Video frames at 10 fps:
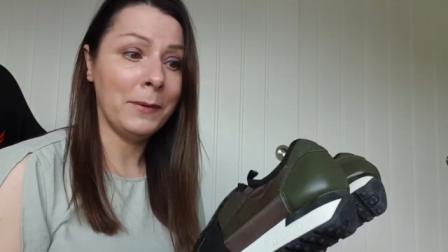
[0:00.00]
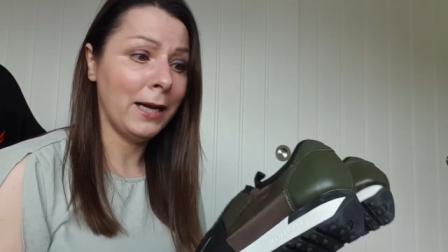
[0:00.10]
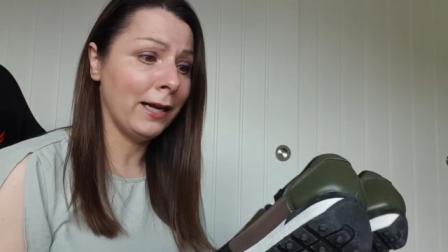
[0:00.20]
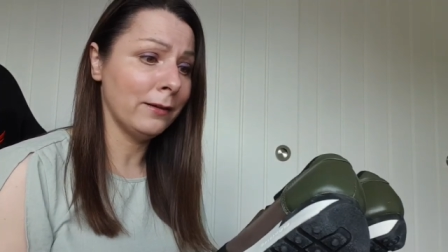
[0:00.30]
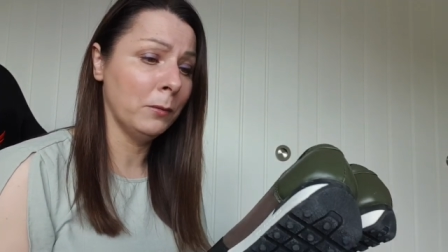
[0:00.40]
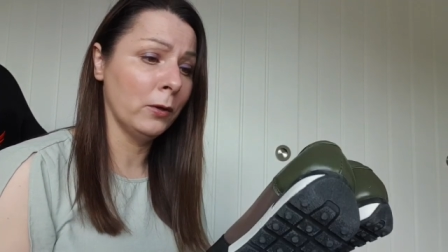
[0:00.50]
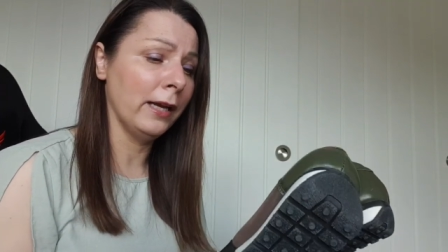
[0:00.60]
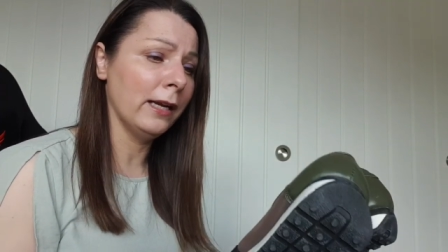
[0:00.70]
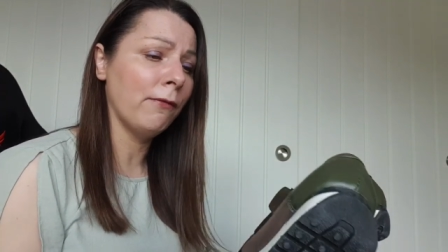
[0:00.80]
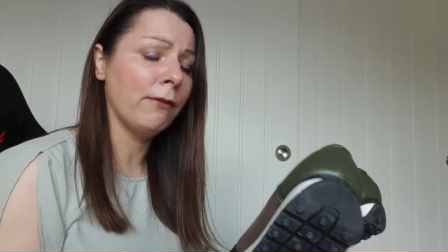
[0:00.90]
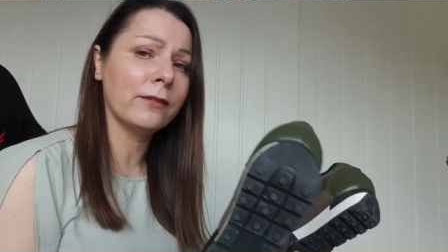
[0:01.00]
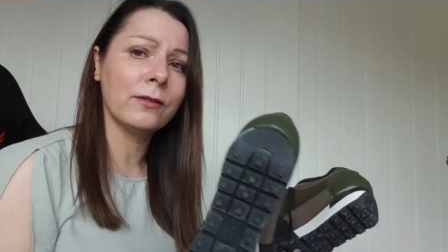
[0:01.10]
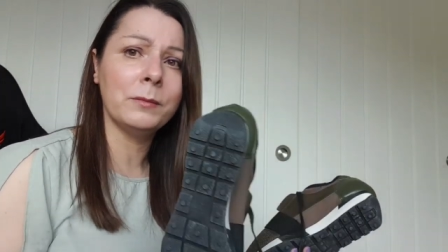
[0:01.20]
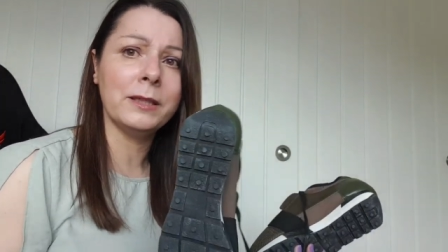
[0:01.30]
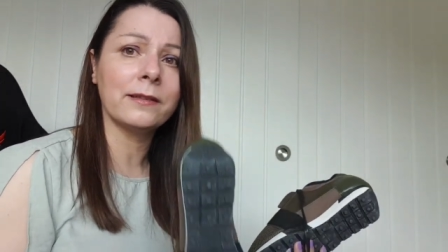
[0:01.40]
mad money and I think
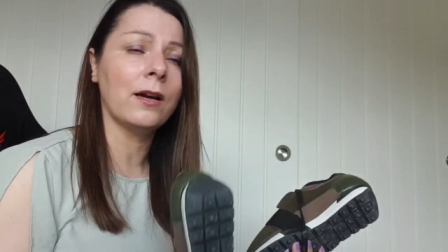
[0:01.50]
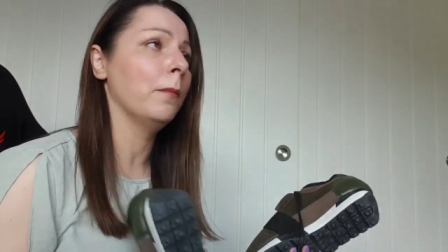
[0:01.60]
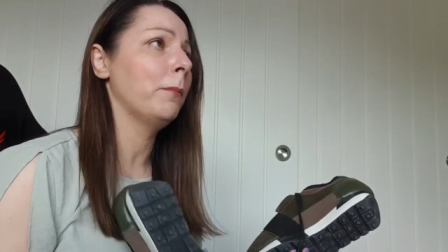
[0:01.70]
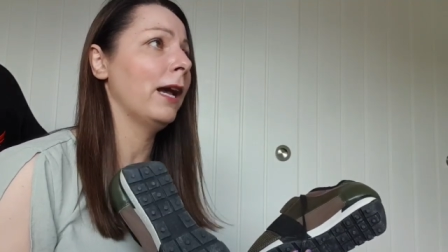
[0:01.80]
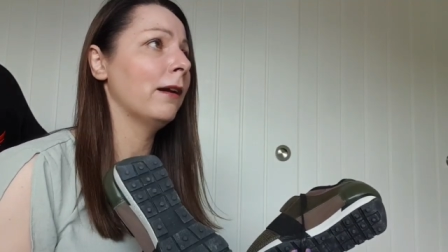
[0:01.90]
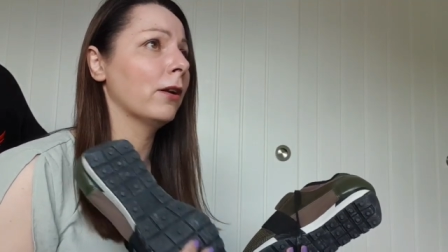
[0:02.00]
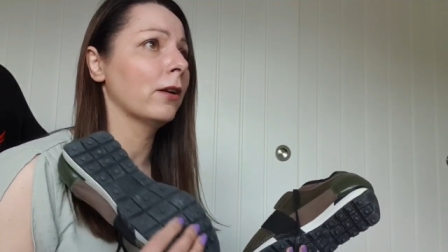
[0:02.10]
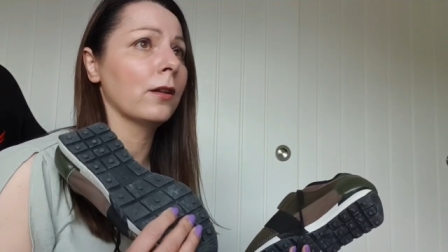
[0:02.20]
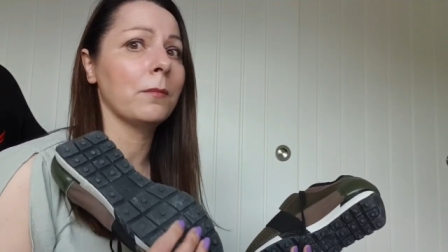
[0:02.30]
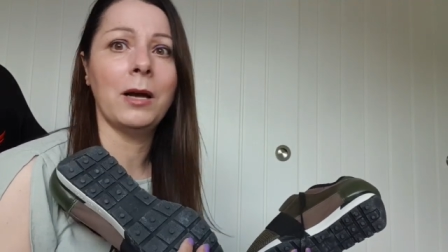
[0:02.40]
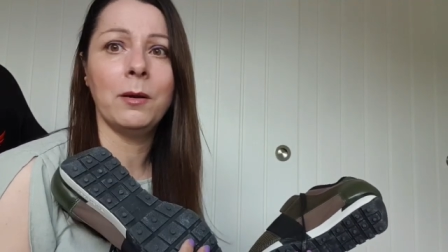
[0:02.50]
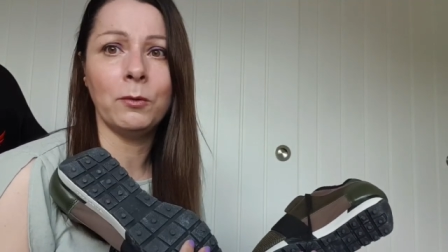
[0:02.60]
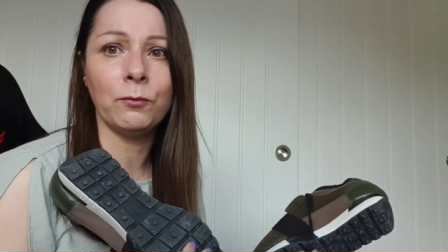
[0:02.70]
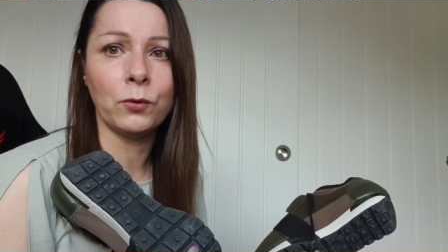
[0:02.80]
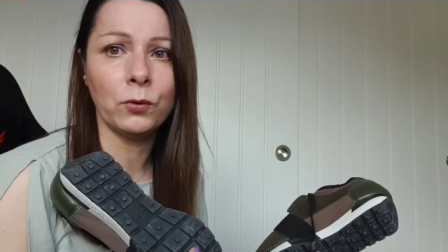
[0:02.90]
somebody's got a pair on at the
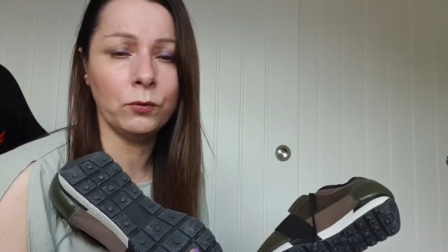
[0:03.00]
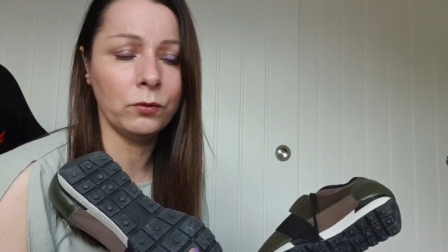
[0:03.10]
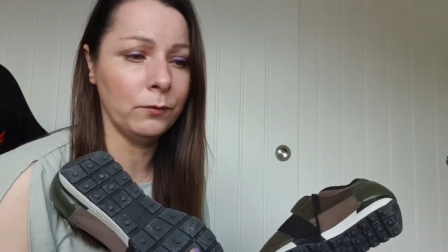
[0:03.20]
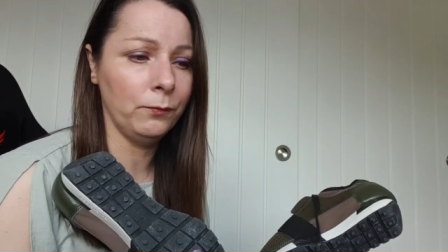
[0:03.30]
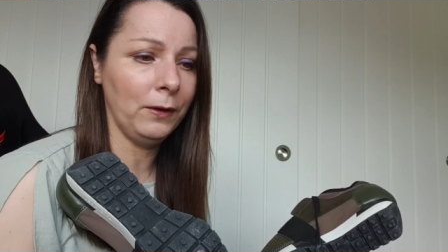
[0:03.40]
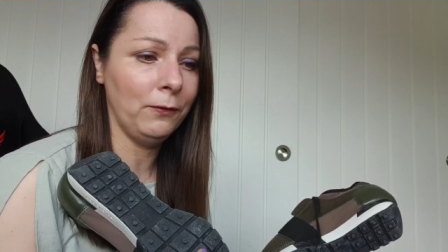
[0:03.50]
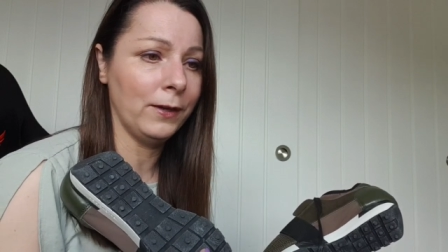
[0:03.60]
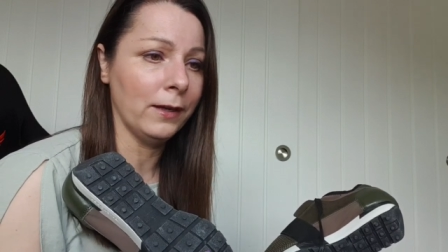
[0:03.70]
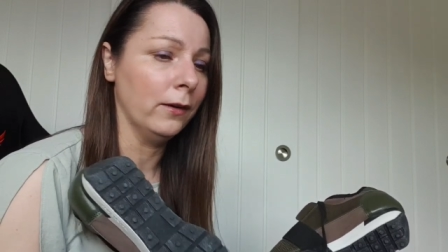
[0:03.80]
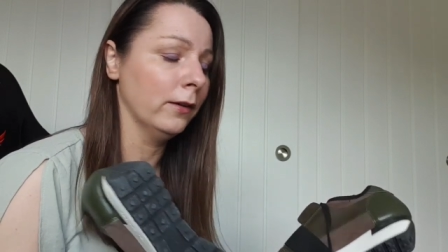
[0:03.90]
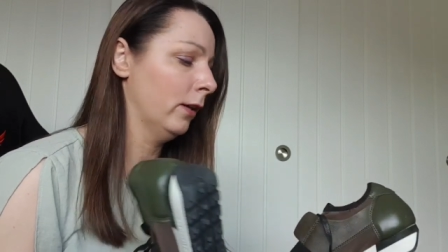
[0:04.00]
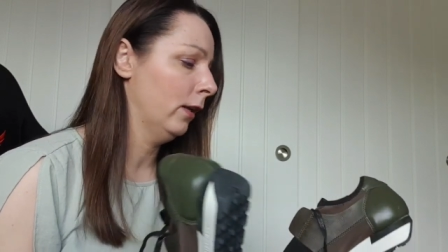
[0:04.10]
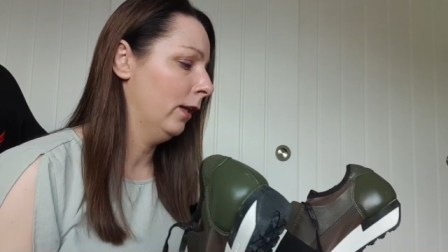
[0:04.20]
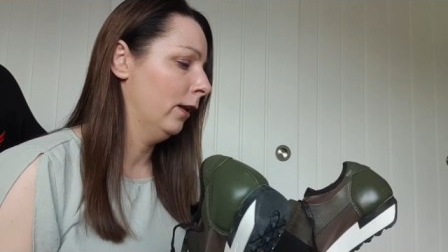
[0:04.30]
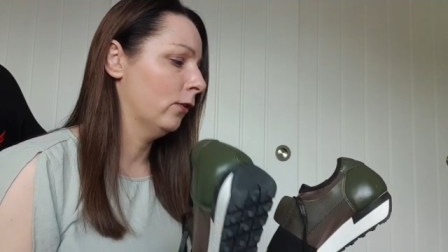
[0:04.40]
moment for 150 odd
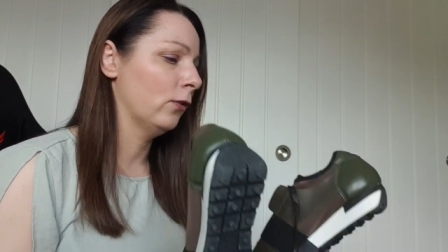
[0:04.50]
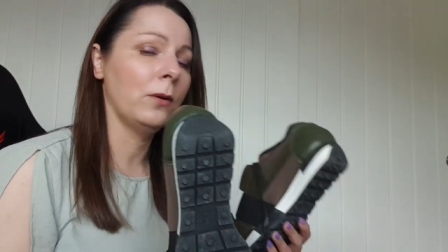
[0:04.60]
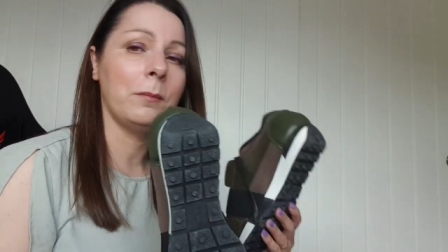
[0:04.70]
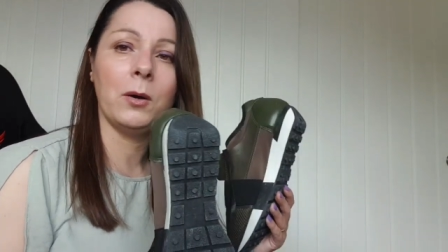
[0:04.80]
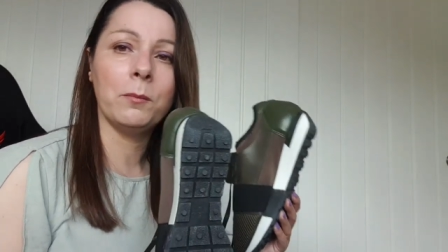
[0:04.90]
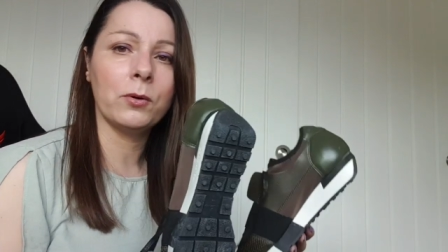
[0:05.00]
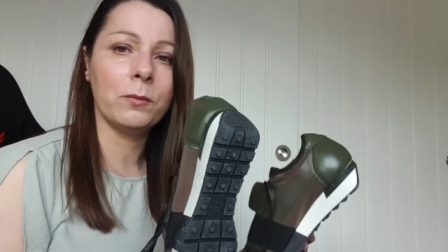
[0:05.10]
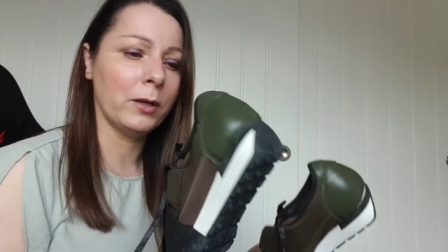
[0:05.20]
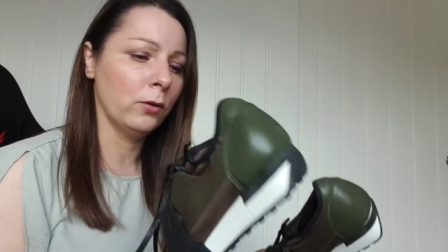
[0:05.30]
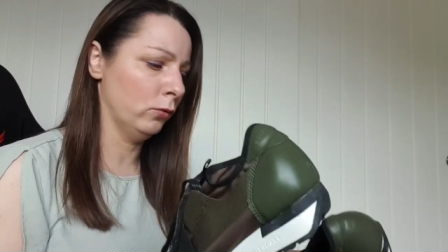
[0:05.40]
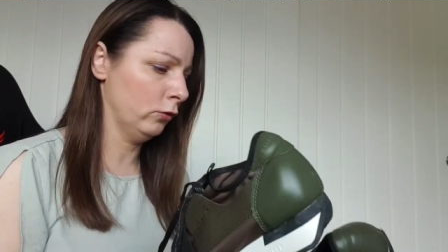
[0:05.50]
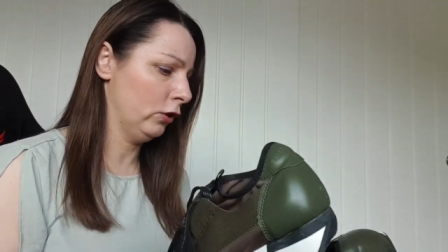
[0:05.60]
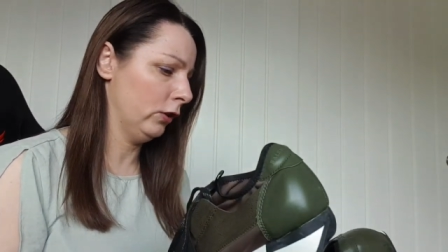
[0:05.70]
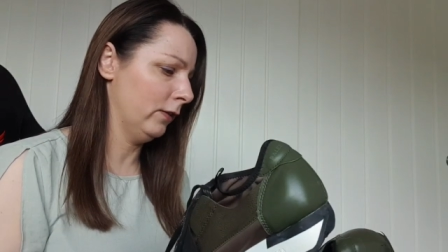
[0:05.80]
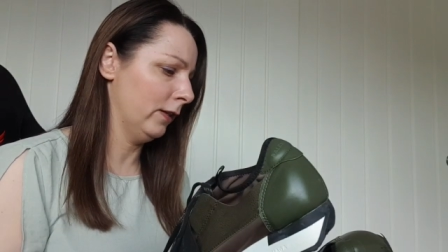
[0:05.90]
so I might put them on
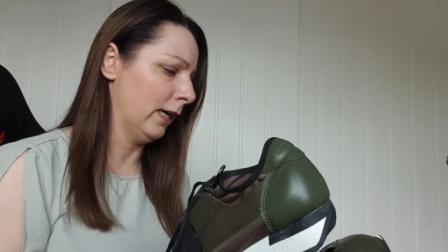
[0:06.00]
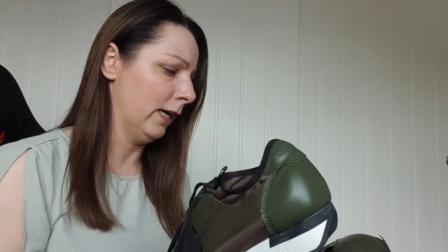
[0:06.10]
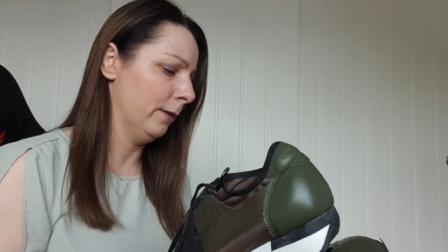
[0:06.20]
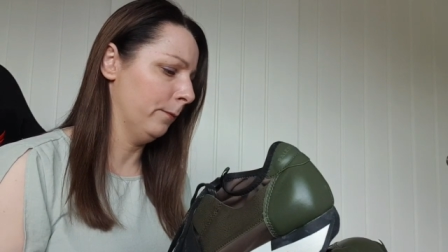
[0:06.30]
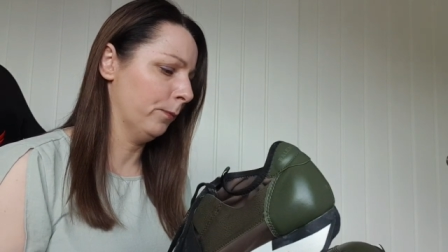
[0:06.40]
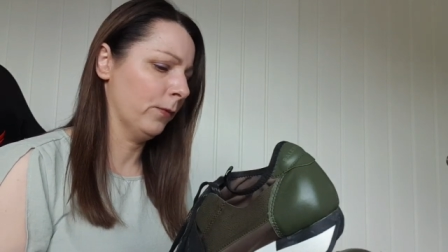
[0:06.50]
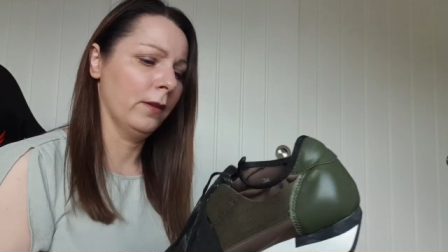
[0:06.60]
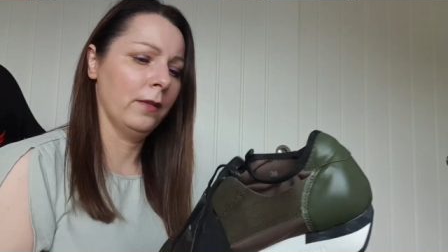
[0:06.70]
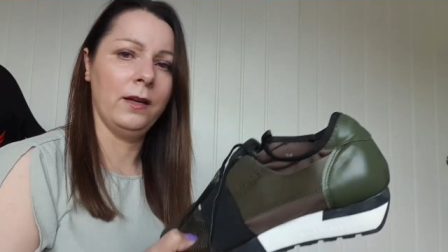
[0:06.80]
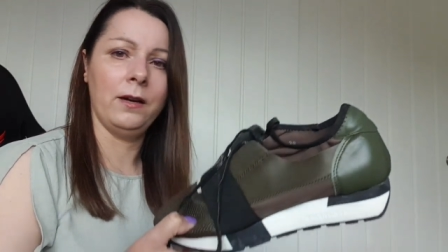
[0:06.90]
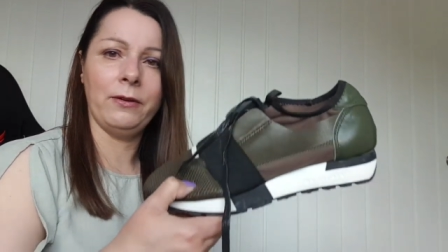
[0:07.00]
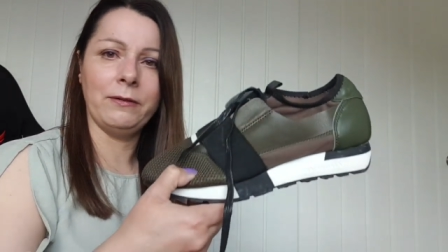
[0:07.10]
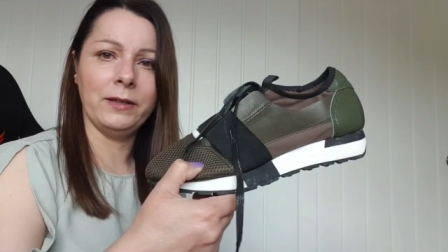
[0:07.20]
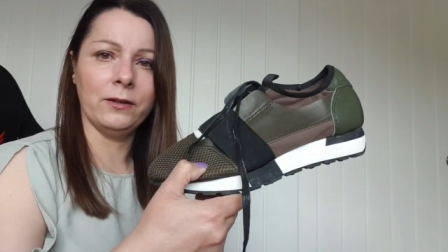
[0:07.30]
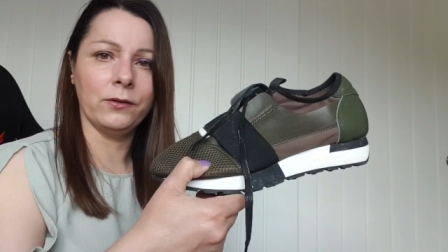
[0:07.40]
auction today they're not a
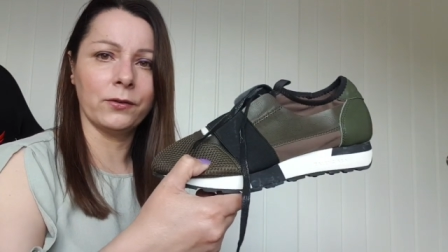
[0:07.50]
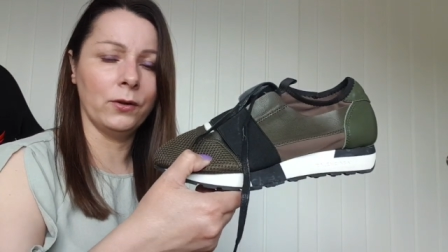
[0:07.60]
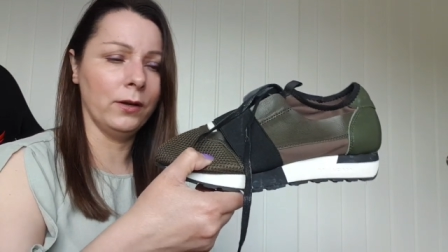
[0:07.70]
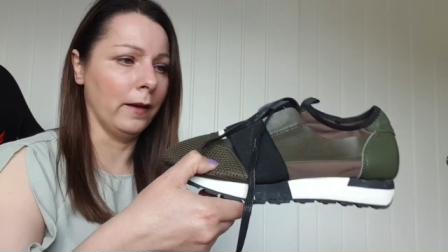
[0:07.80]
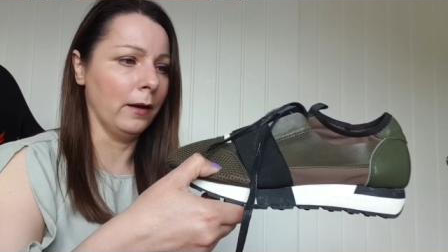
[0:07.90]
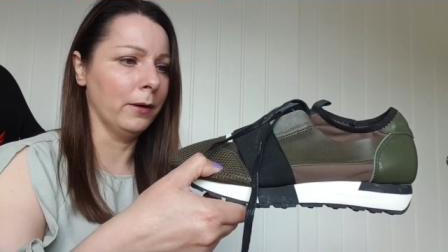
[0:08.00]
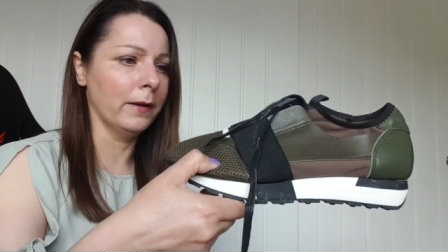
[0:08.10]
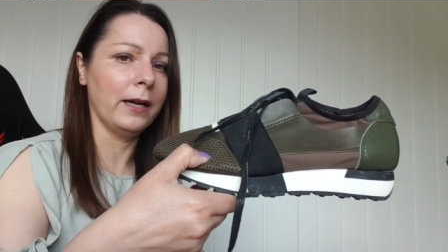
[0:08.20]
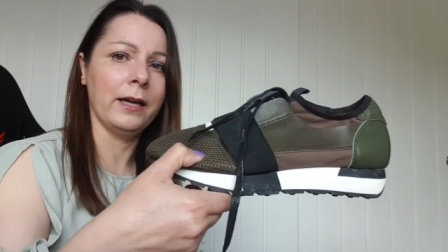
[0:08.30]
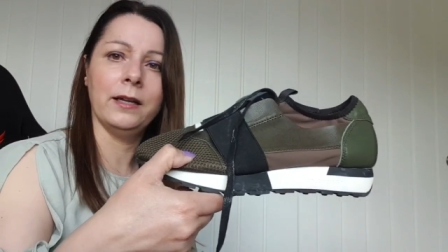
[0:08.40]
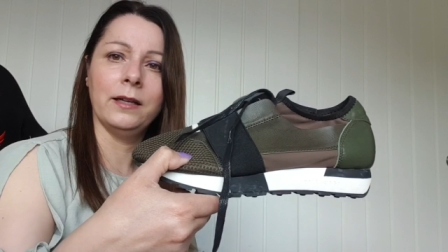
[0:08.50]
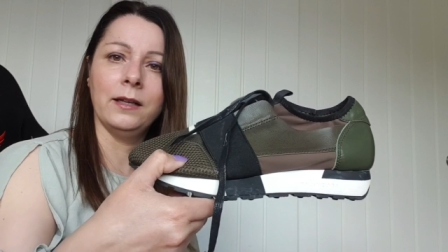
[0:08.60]
very nice colour though are they